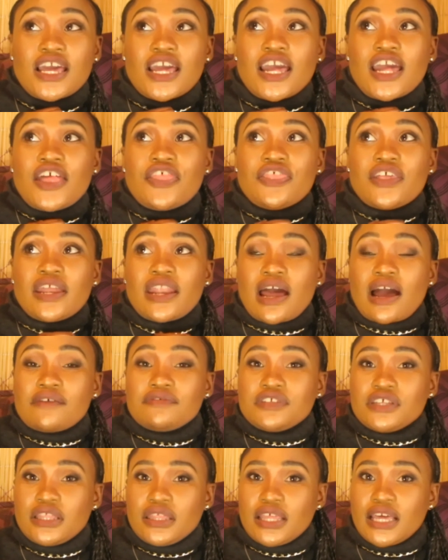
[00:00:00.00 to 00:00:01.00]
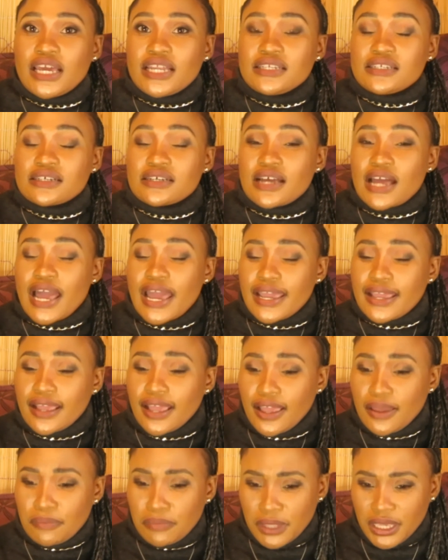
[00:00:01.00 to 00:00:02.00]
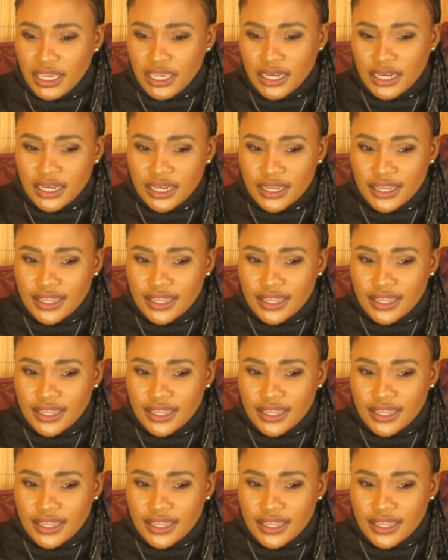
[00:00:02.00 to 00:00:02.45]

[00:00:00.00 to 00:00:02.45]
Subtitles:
And then after that, I came in,